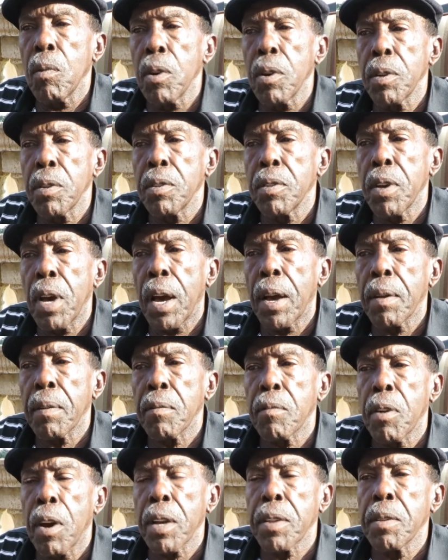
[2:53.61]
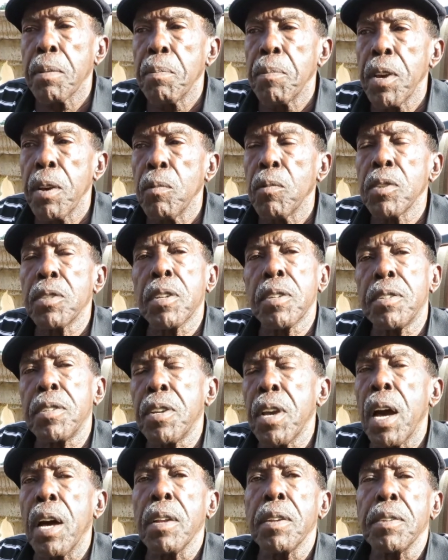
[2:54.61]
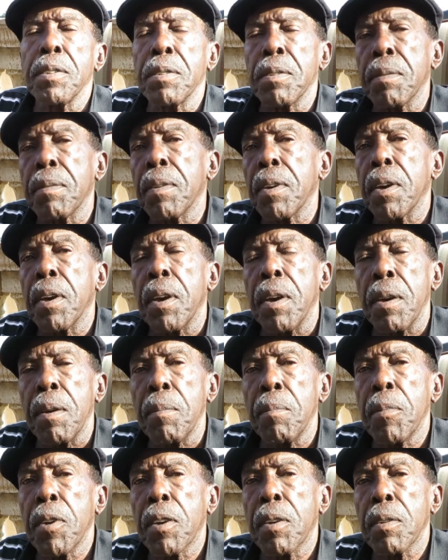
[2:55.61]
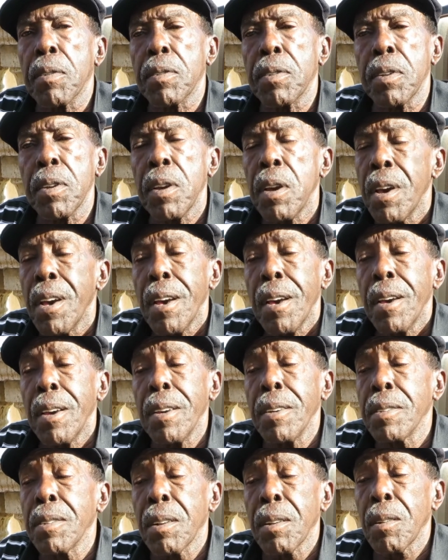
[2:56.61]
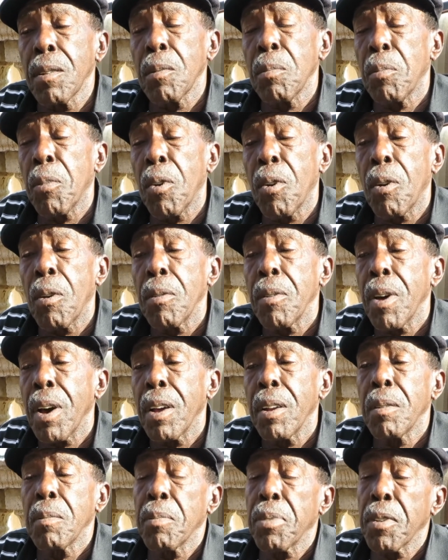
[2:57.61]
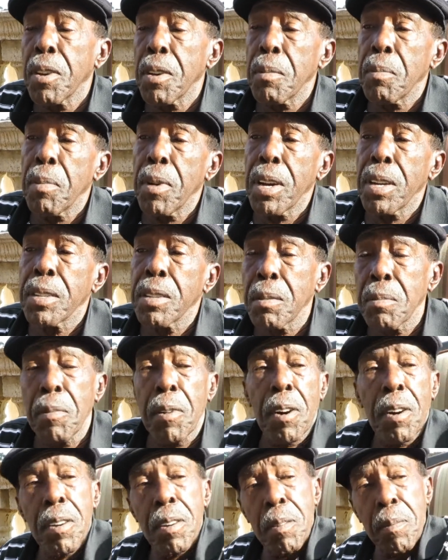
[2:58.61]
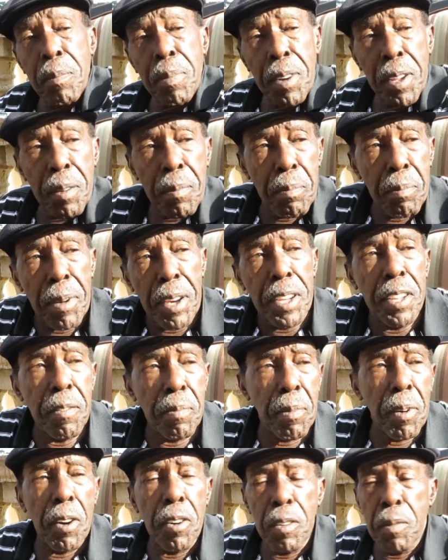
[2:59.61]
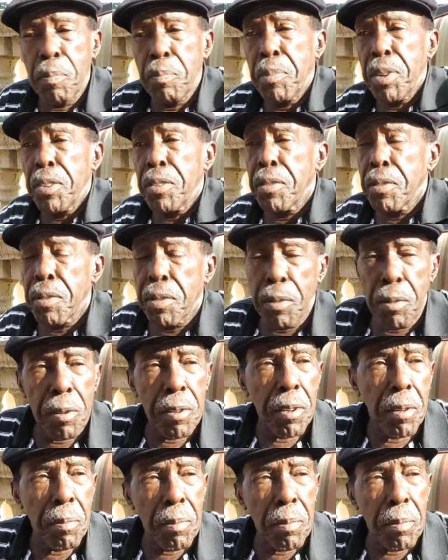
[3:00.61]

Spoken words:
What attracted me was the challenge of the game. Because, see, here's a little boy, and I done played basketball, I done played baseball, the pitcher's throwing